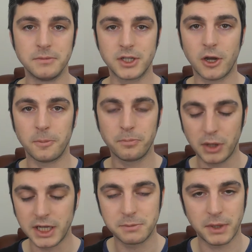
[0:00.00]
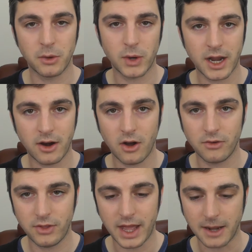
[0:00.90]
So please be aware
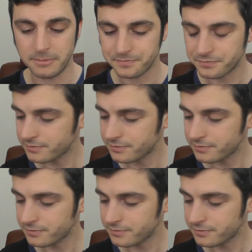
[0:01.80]
of that.